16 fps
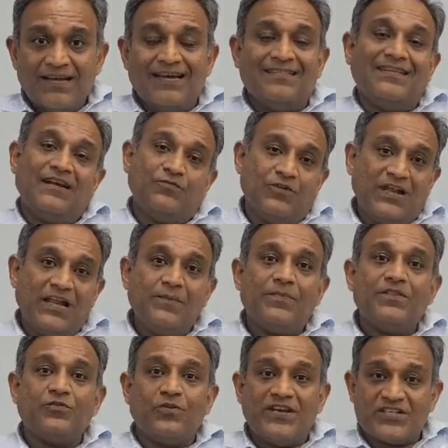And that will help
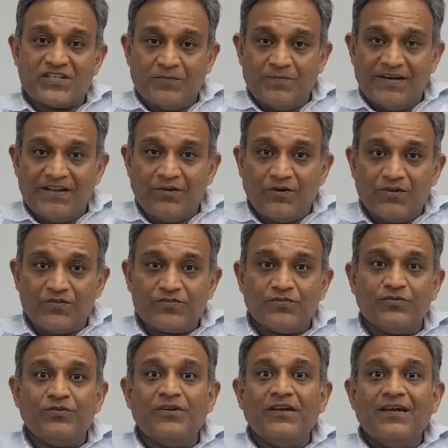into nation building
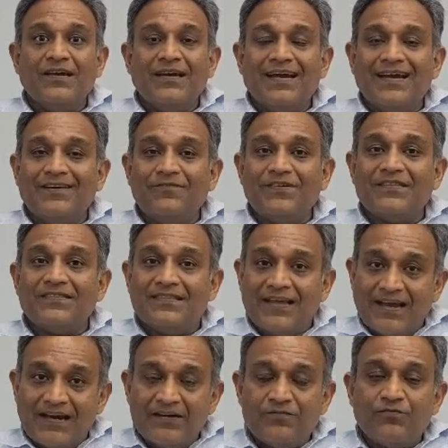also. And with
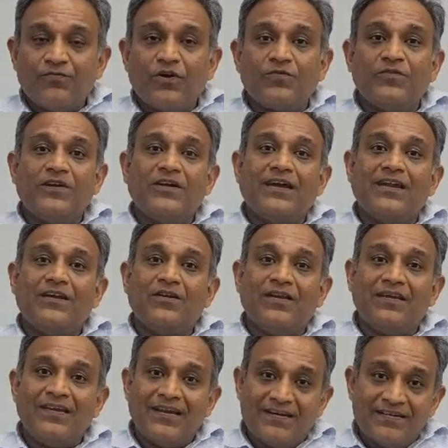that, what we can
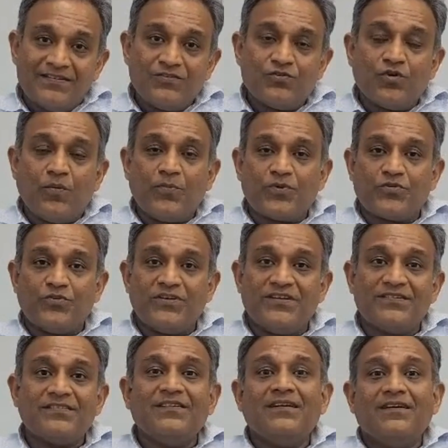get into opportunity
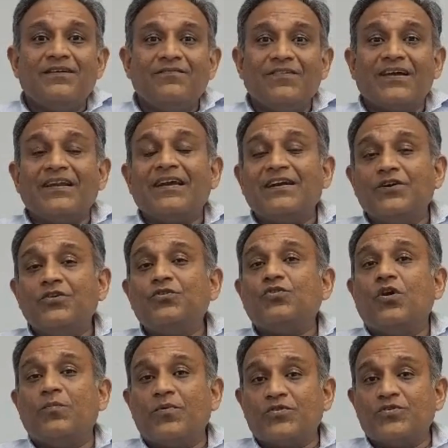is, we can get
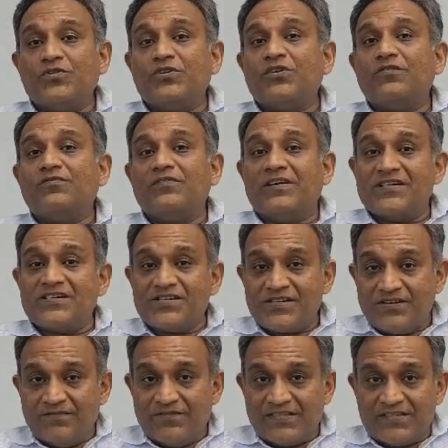into opportunity of
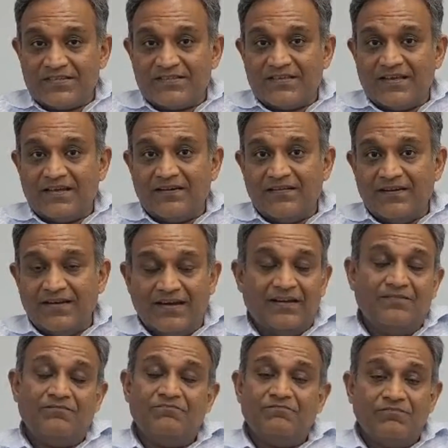niche, which is there.
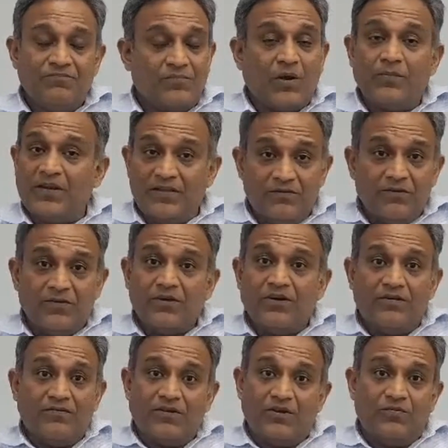And probably,
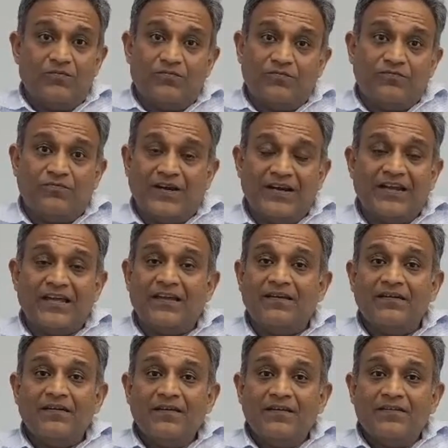you know, one
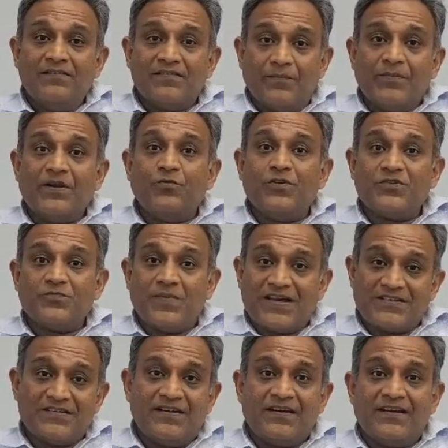day, somebody who is
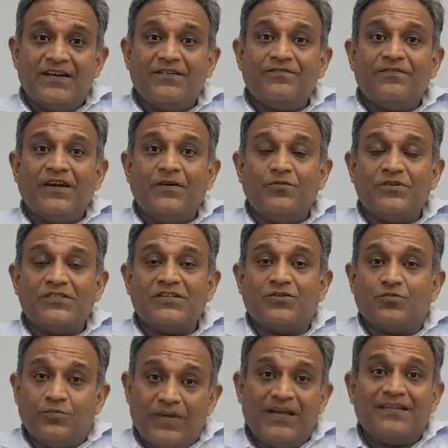passionate enough, I would say,
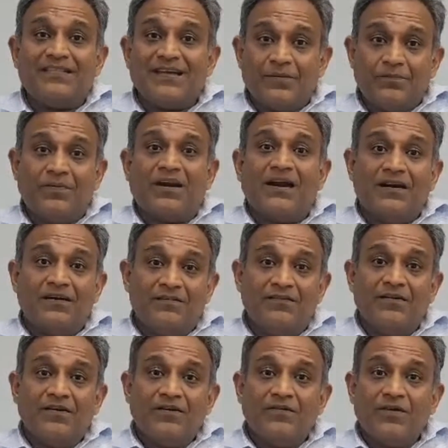to make that brand,
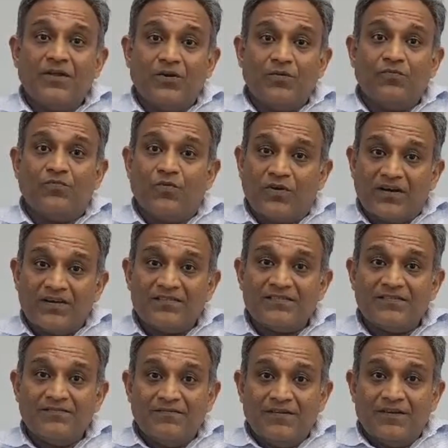you know,
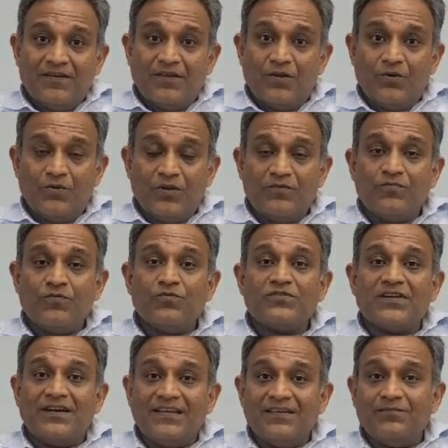focused. You know, if you
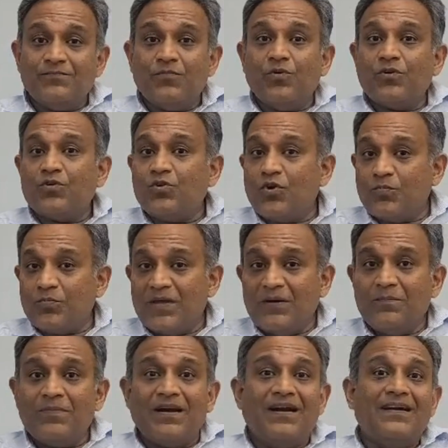study more
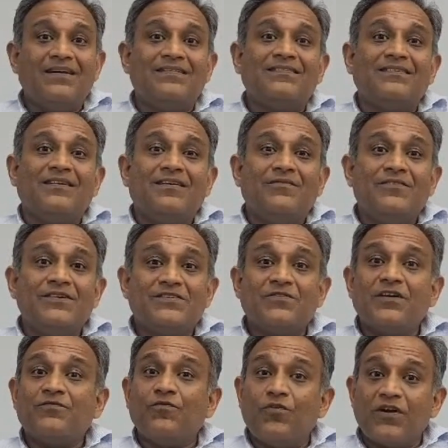European brands, which
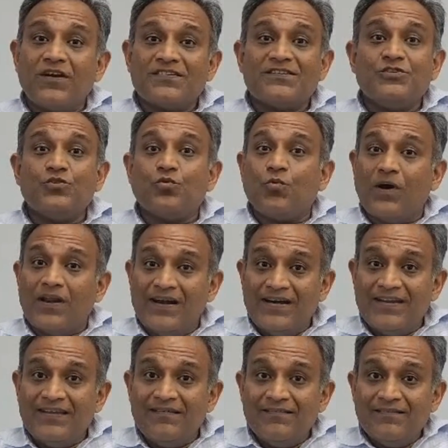were focused into
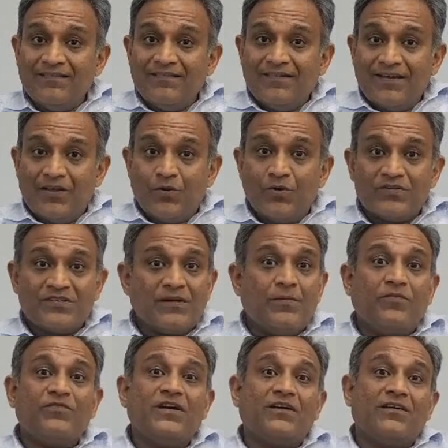quality, you know,
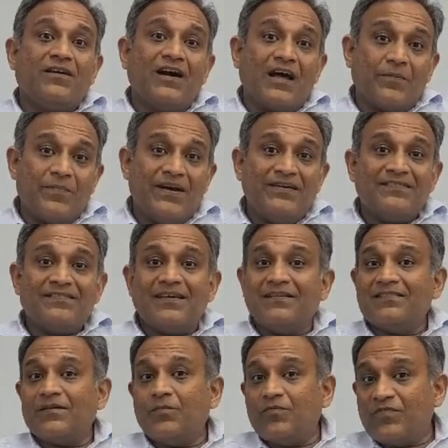some of the garments
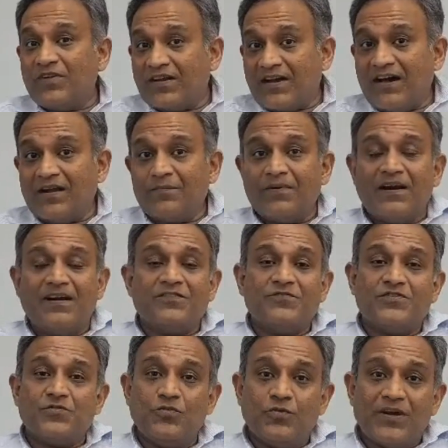and some of the car brands
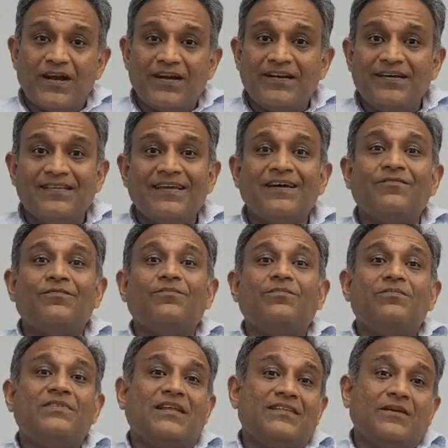which you look at it, they have
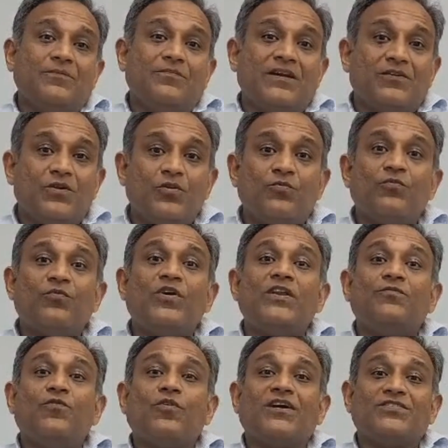nothing but, you know,
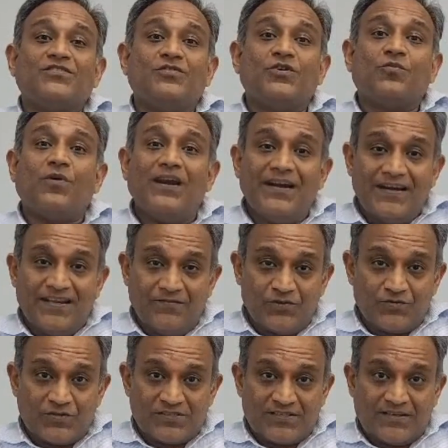very focused on the quality
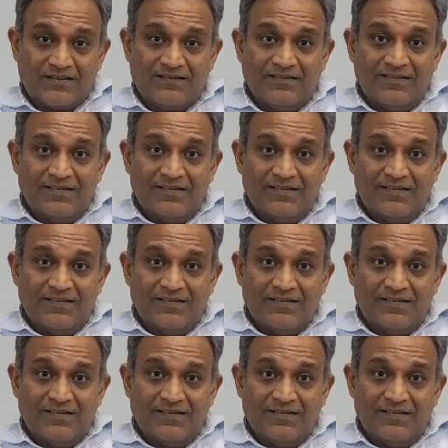which was there.